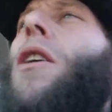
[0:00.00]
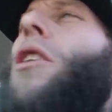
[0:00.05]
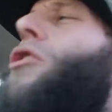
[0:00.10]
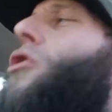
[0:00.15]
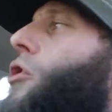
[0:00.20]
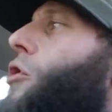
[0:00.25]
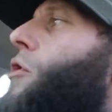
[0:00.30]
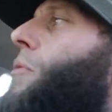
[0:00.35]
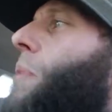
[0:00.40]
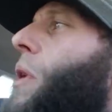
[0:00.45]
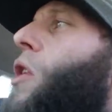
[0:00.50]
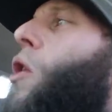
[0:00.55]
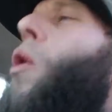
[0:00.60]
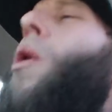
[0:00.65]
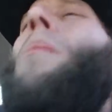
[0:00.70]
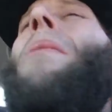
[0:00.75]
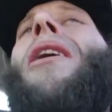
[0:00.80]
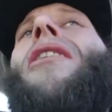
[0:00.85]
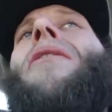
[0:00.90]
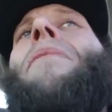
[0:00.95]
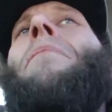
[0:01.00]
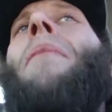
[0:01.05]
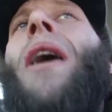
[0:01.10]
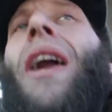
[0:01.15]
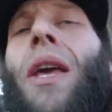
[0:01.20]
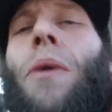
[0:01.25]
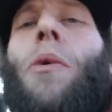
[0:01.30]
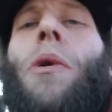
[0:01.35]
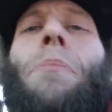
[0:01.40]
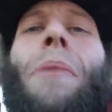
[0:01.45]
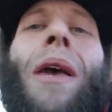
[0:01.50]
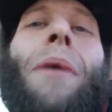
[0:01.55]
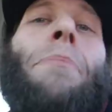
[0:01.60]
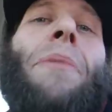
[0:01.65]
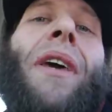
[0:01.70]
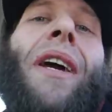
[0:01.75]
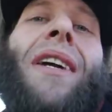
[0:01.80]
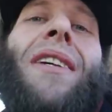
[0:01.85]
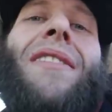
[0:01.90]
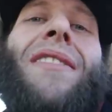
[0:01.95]
excuse me, no amount of money would make
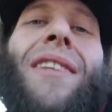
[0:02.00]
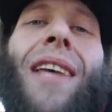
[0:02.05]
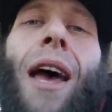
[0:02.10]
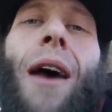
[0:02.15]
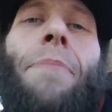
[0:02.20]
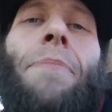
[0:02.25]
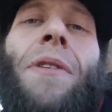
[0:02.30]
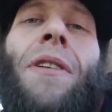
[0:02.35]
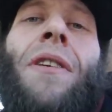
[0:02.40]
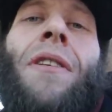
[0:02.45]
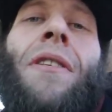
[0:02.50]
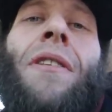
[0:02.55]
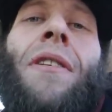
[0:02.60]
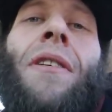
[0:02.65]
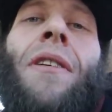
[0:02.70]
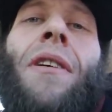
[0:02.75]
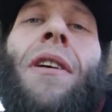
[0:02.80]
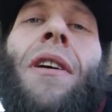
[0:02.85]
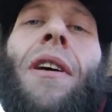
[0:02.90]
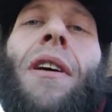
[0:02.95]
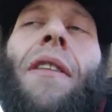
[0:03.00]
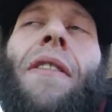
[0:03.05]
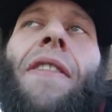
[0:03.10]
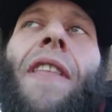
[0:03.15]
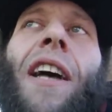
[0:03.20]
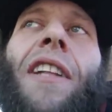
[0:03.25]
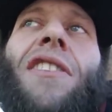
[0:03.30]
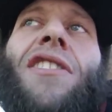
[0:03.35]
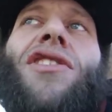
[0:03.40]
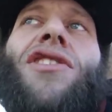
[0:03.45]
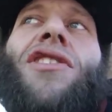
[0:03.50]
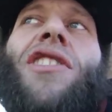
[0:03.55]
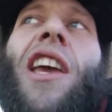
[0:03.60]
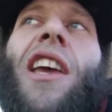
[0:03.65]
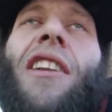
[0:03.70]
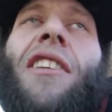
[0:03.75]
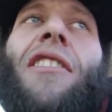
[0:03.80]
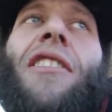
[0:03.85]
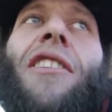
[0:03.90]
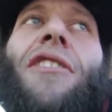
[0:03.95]
me accept that
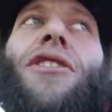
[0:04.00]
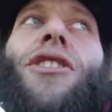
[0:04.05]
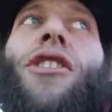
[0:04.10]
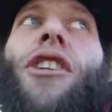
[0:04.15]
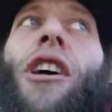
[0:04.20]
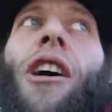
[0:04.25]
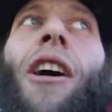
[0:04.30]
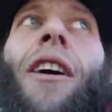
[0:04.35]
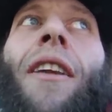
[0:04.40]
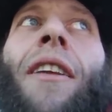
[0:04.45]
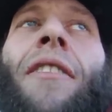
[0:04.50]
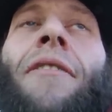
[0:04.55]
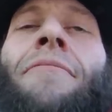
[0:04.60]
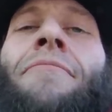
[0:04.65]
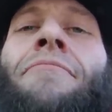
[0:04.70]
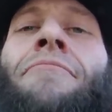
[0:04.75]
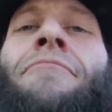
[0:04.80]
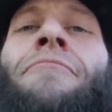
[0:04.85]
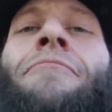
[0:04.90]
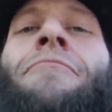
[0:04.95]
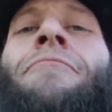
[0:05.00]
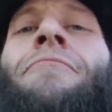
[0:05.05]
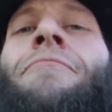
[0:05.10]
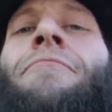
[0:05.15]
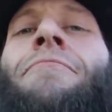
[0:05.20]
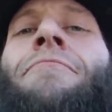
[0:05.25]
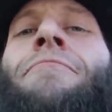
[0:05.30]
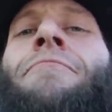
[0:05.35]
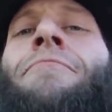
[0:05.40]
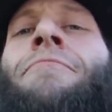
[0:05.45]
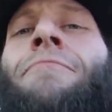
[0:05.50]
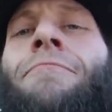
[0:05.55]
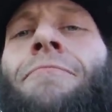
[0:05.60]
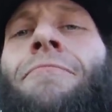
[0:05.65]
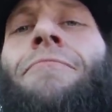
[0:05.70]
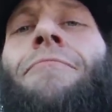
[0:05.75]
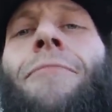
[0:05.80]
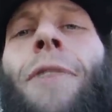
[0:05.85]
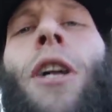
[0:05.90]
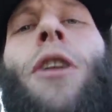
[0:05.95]
Satan is God.
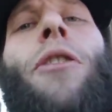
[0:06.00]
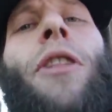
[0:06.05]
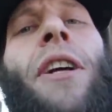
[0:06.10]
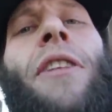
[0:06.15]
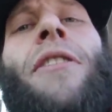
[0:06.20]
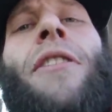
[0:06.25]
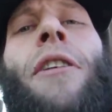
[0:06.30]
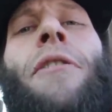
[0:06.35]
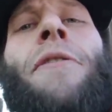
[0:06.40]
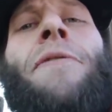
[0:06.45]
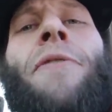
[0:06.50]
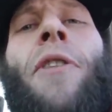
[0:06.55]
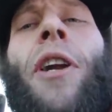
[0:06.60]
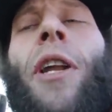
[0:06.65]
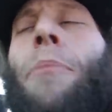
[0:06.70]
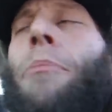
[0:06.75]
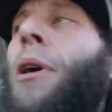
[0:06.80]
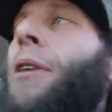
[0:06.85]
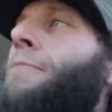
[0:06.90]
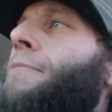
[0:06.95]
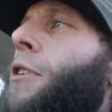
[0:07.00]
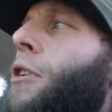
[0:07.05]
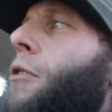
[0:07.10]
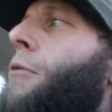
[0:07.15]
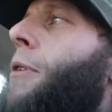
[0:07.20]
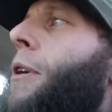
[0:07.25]
I know that sounds funny, but you know